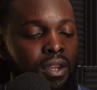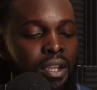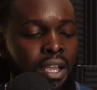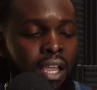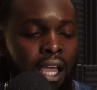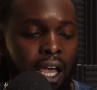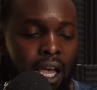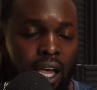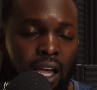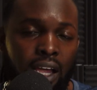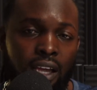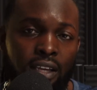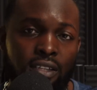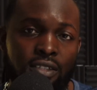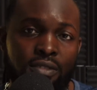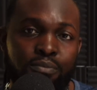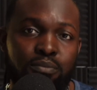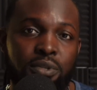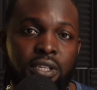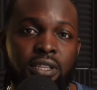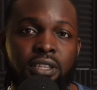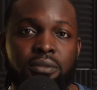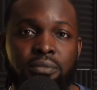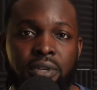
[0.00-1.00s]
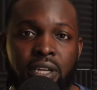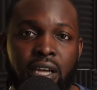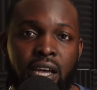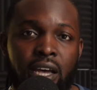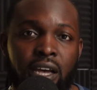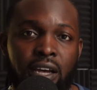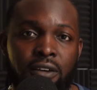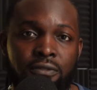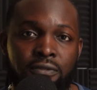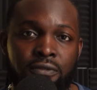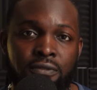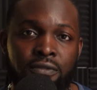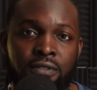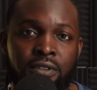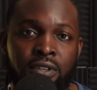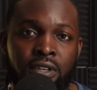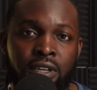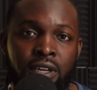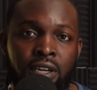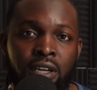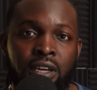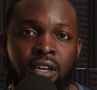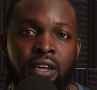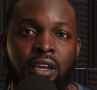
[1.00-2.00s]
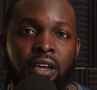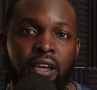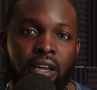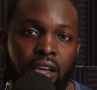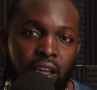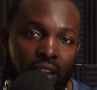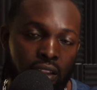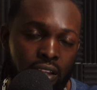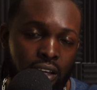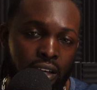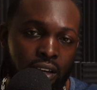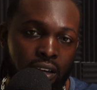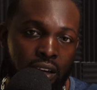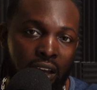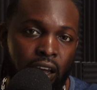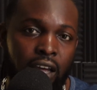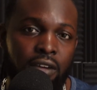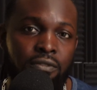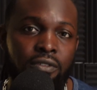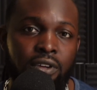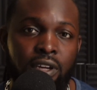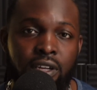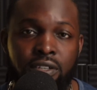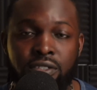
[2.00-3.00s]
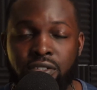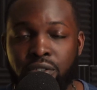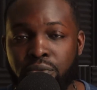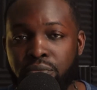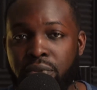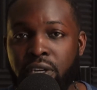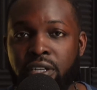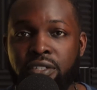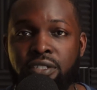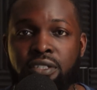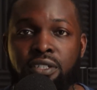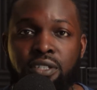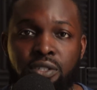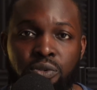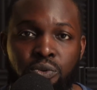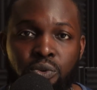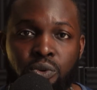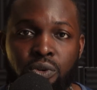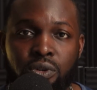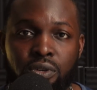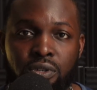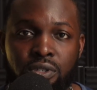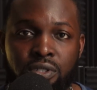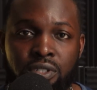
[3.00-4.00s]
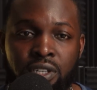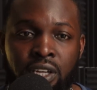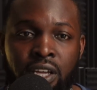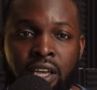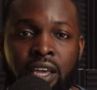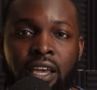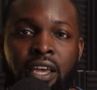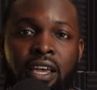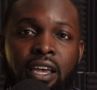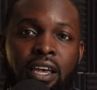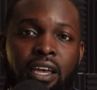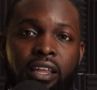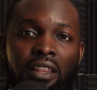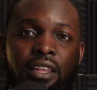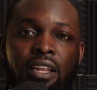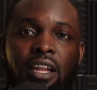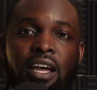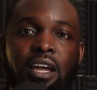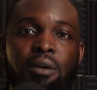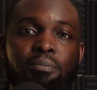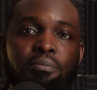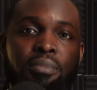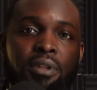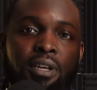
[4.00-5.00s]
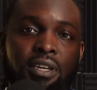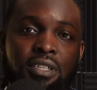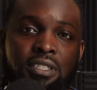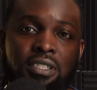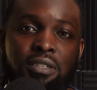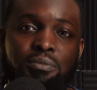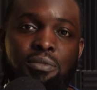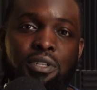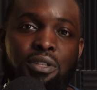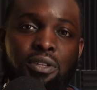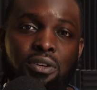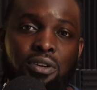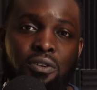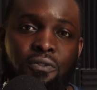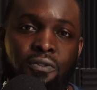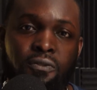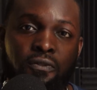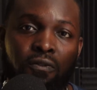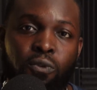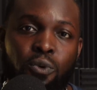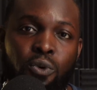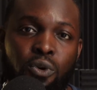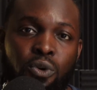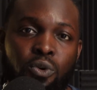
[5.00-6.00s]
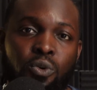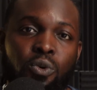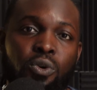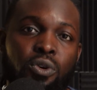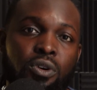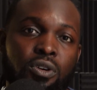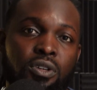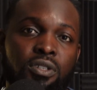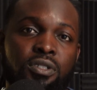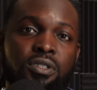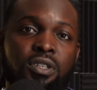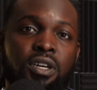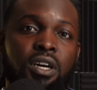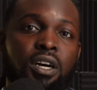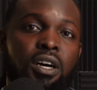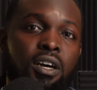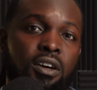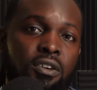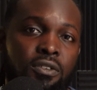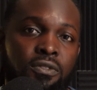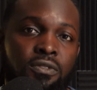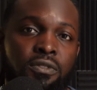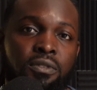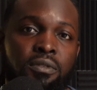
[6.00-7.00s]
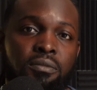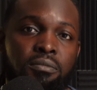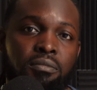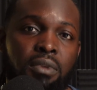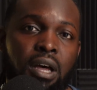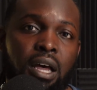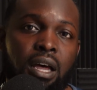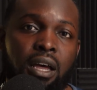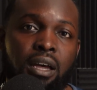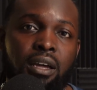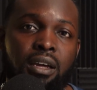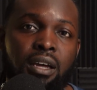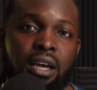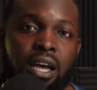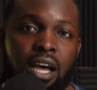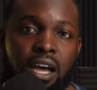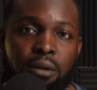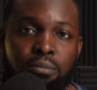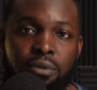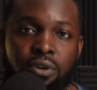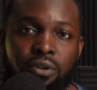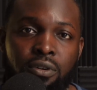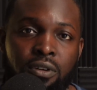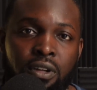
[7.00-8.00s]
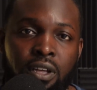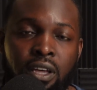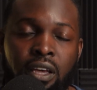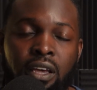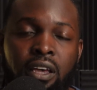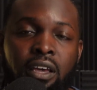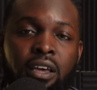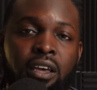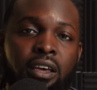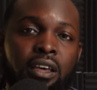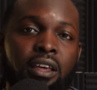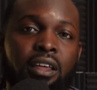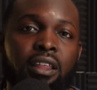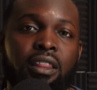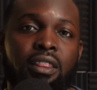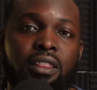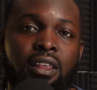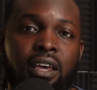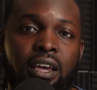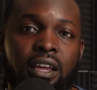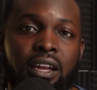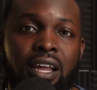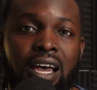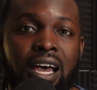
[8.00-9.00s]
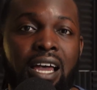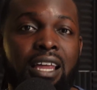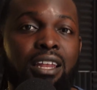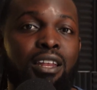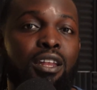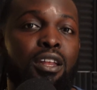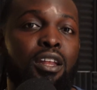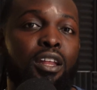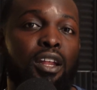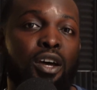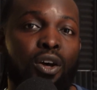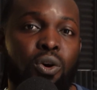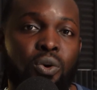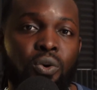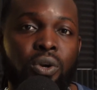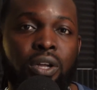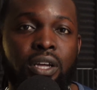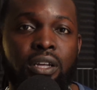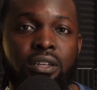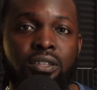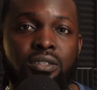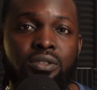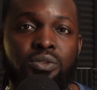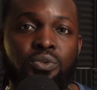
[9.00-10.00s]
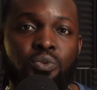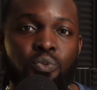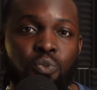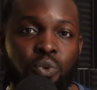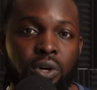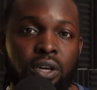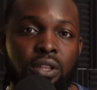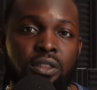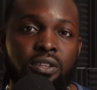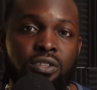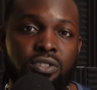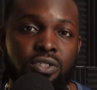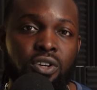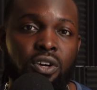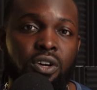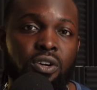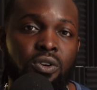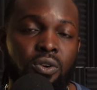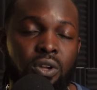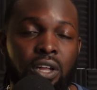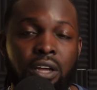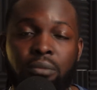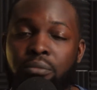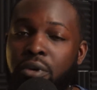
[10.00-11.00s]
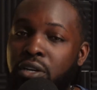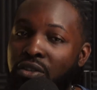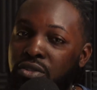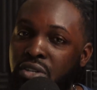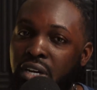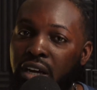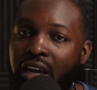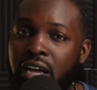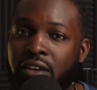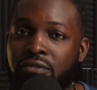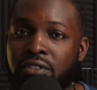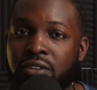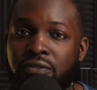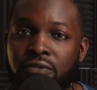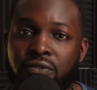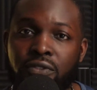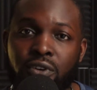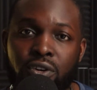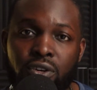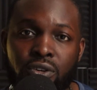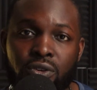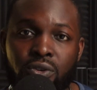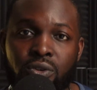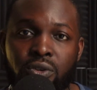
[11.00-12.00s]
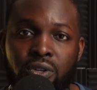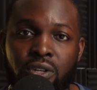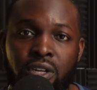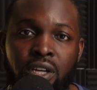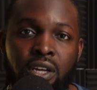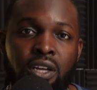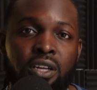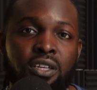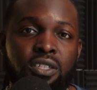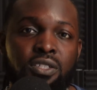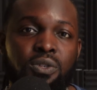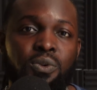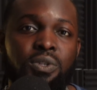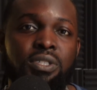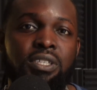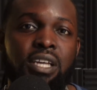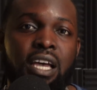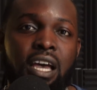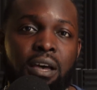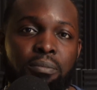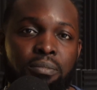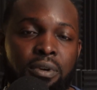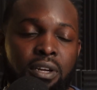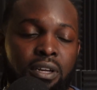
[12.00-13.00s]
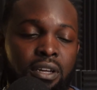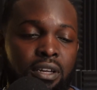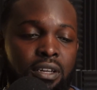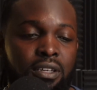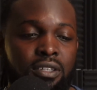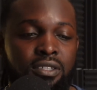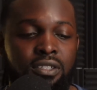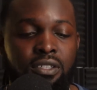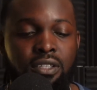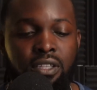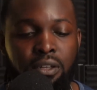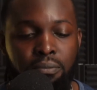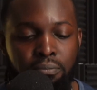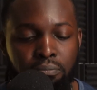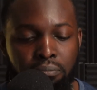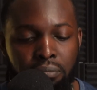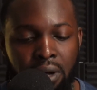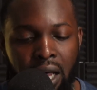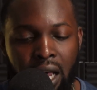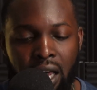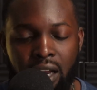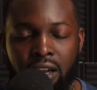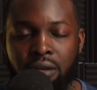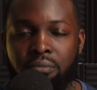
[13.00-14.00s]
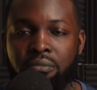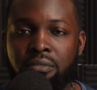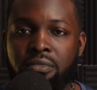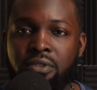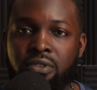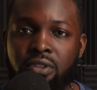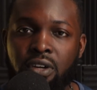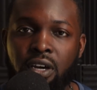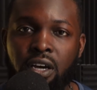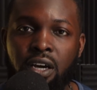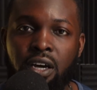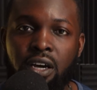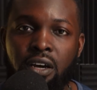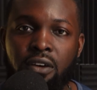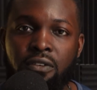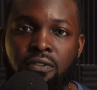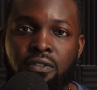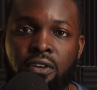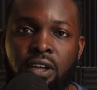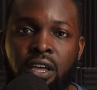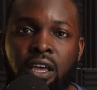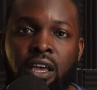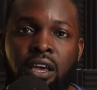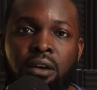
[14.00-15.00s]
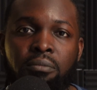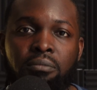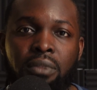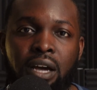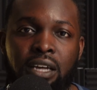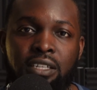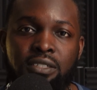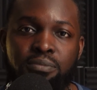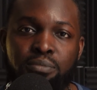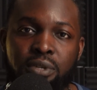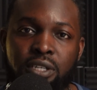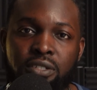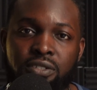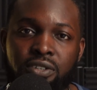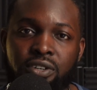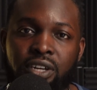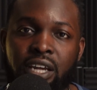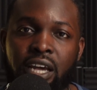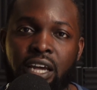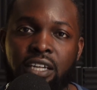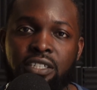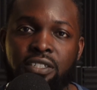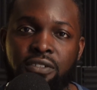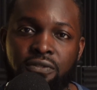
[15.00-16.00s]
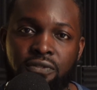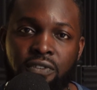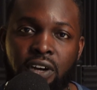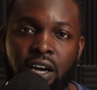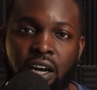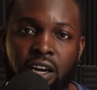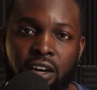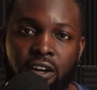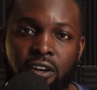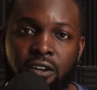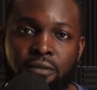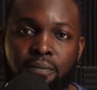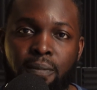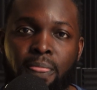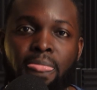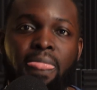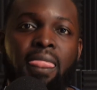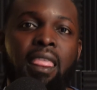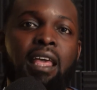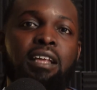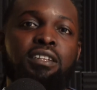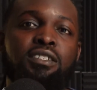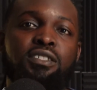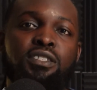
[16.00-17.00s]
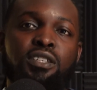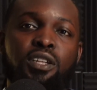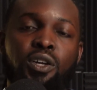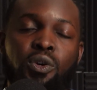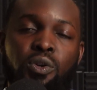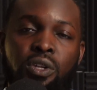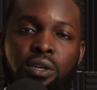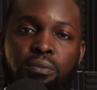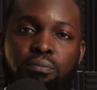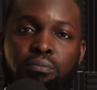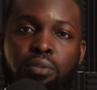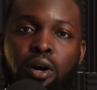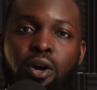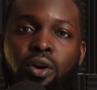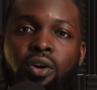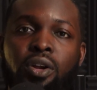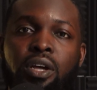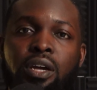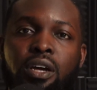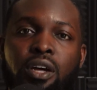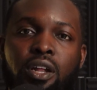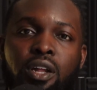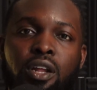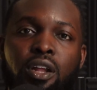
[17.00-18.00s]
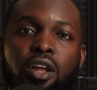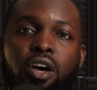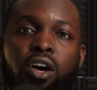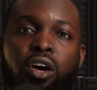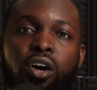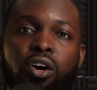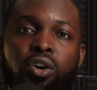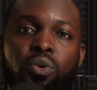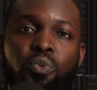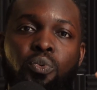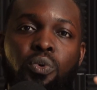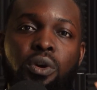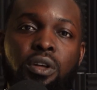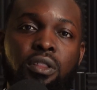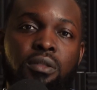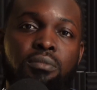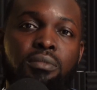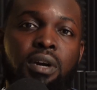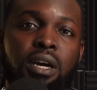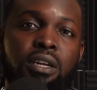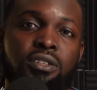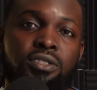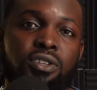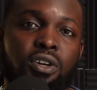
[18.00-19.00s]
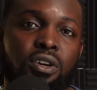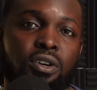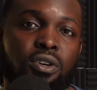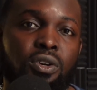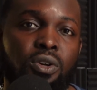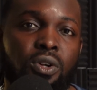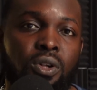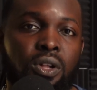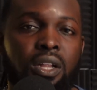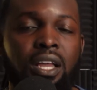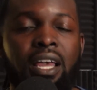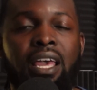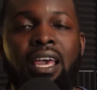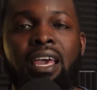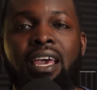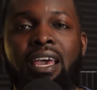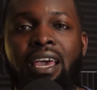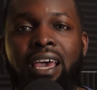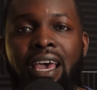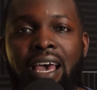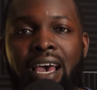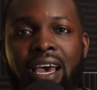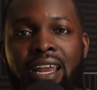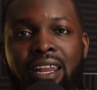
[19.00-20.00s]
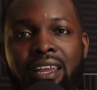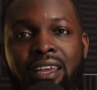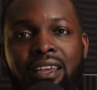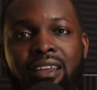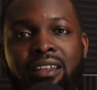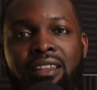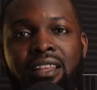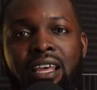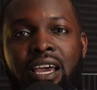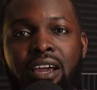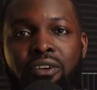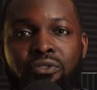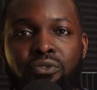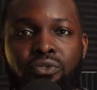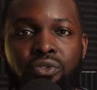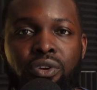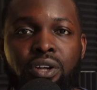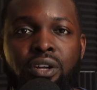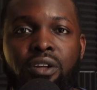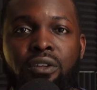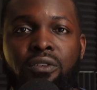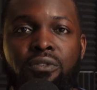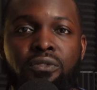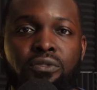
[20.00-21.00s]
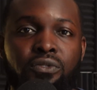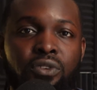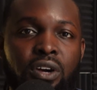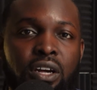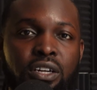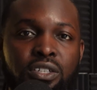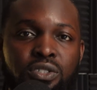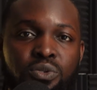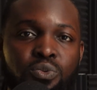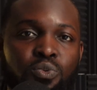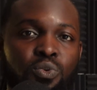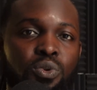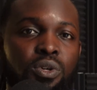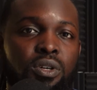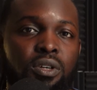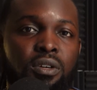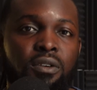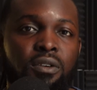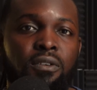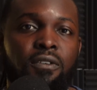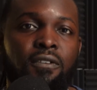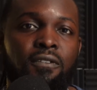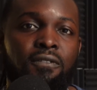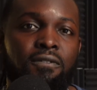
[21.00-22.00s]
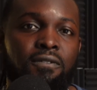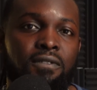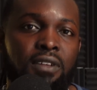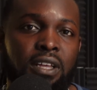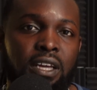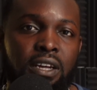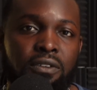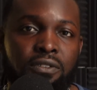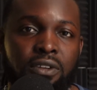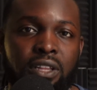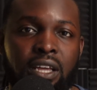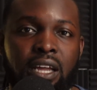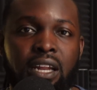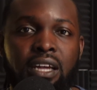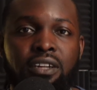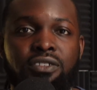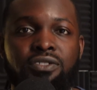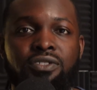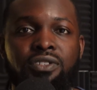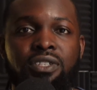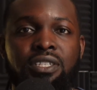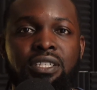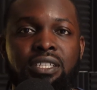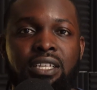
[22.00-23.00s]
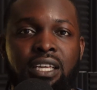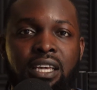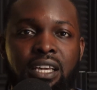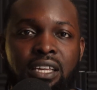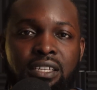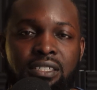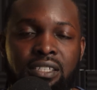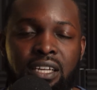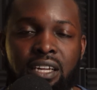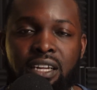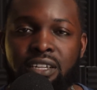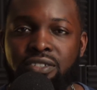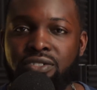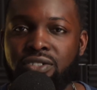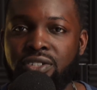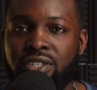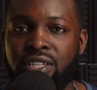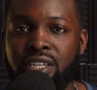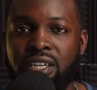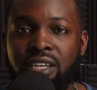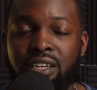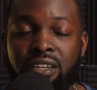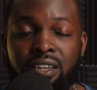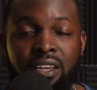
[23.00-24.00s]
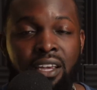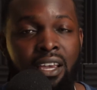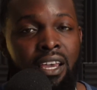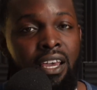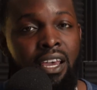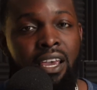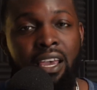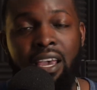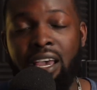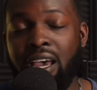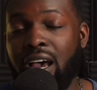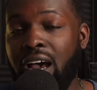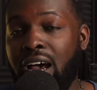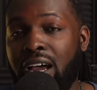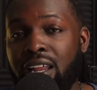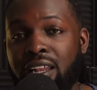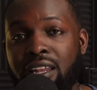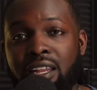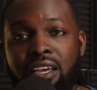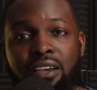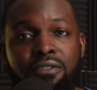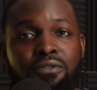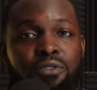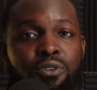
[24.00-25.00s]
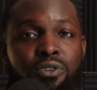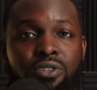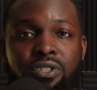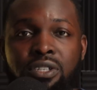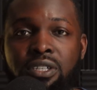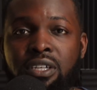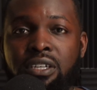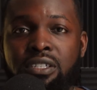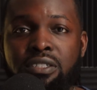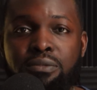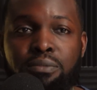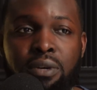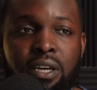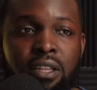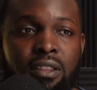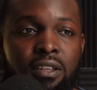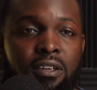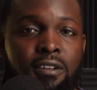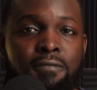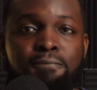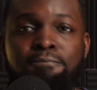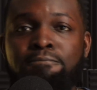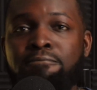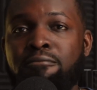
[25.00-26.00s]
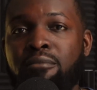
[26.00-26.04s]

I split them in half and then half again, so basically quarters, and then I place them in the four corners of my hopper. Then I load it with charcoal. I make sure I have them vertical. So what's happening is the bottoms of my splits are catching fire and slowly burning along with my charcoal, adding that real fresh wood flavor, that extra taste, that extra kick. I love using this method.